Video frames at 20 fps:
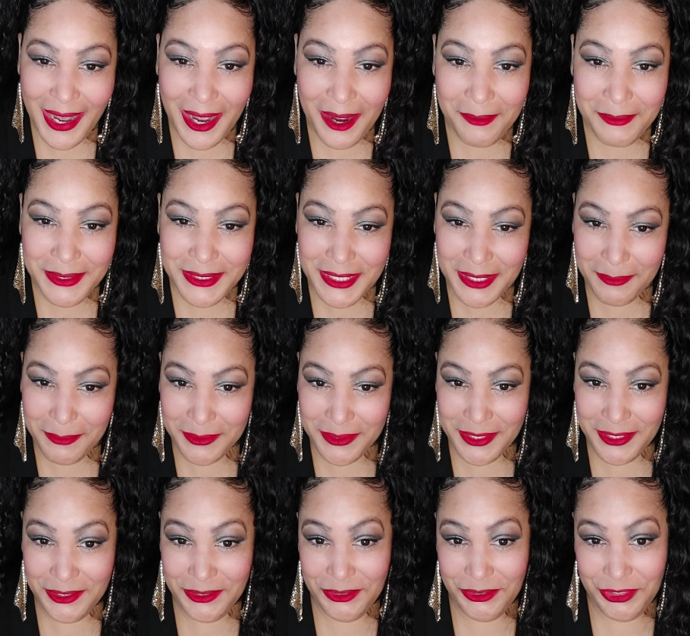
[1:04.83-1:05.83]
I was able
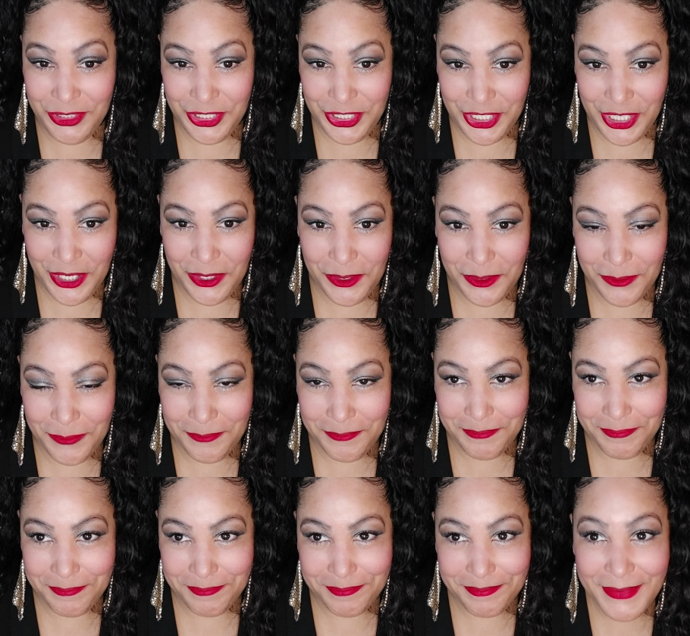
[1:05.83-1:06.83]
to
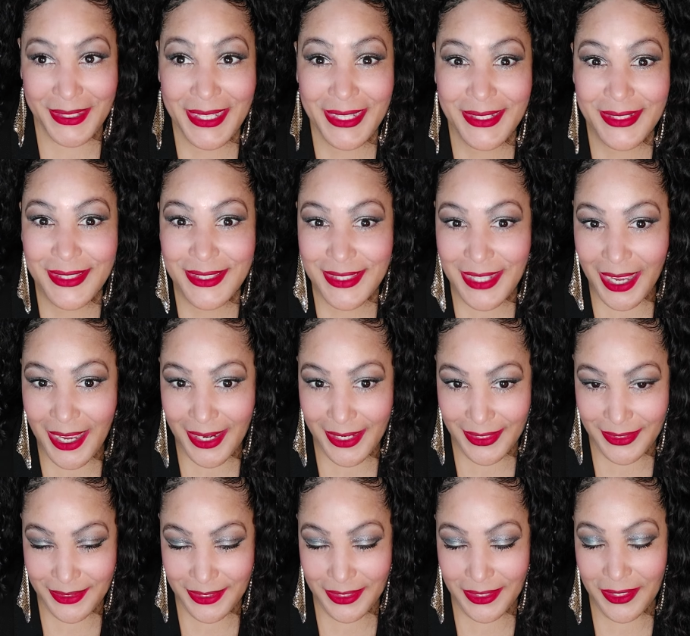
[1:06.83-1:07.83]
share
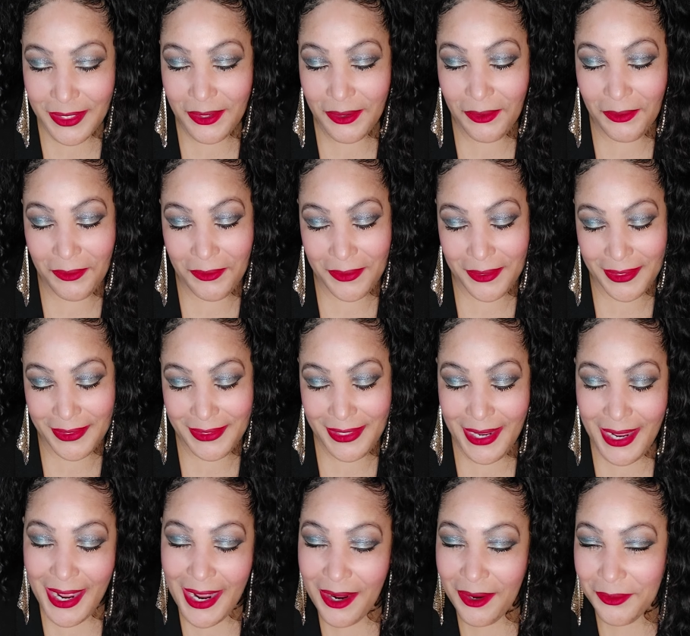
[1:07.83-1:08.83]
insight on
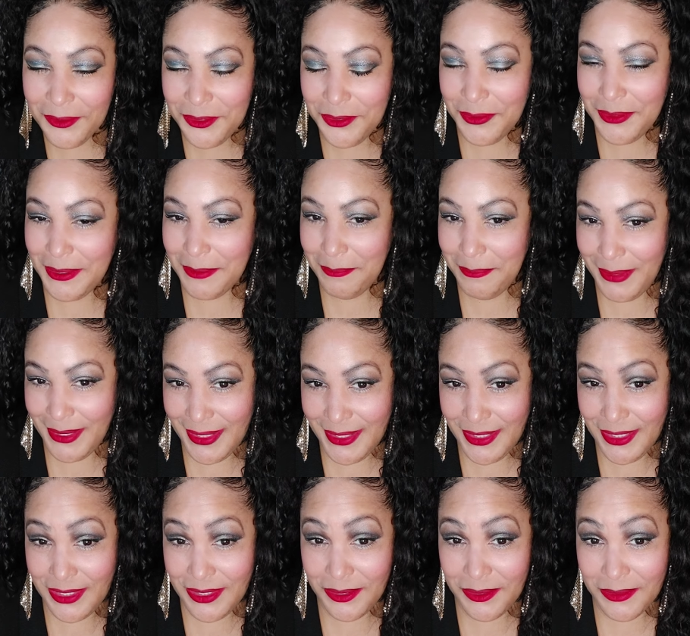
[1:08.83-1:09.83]
how you can
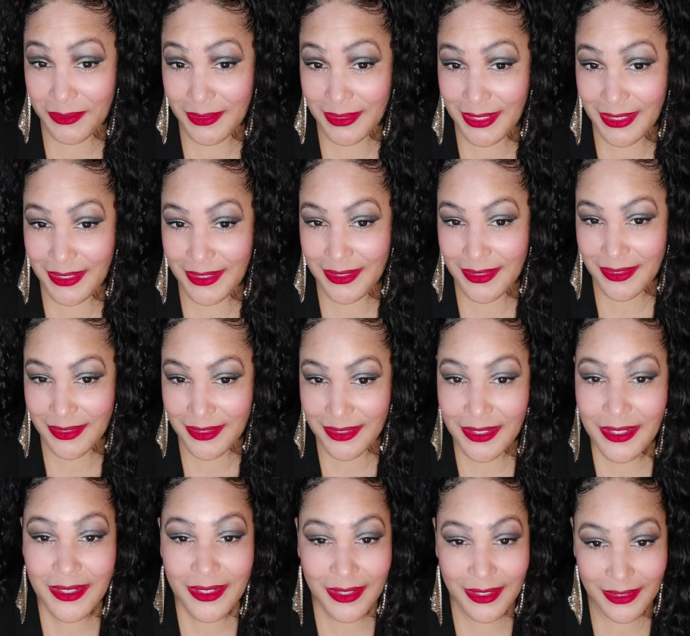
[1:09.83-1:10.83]
piece certain things
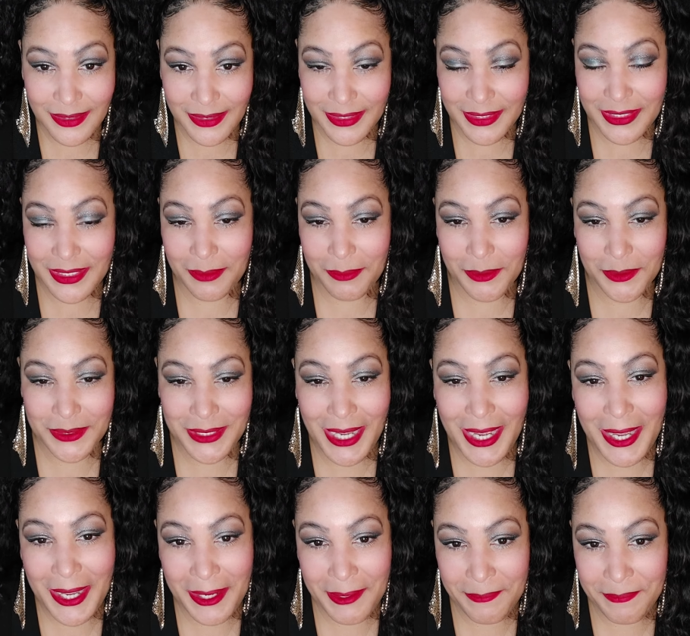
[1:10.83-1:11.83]
in the
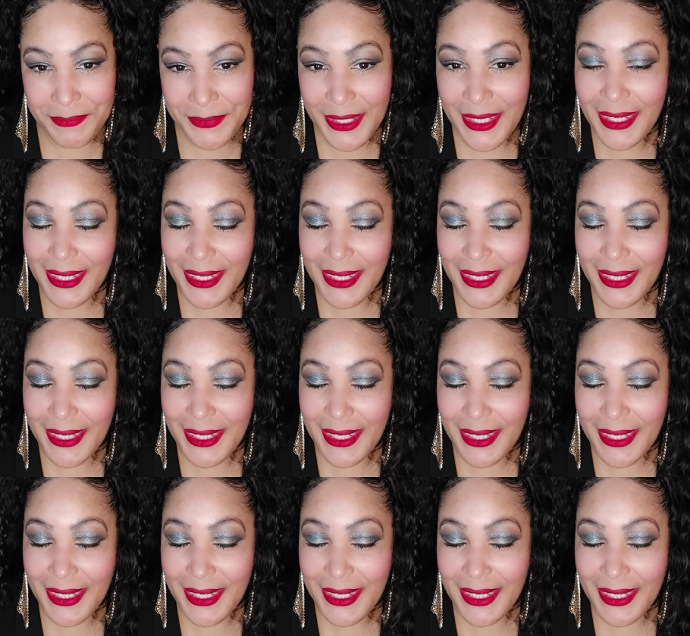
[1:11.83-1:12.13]
summertime.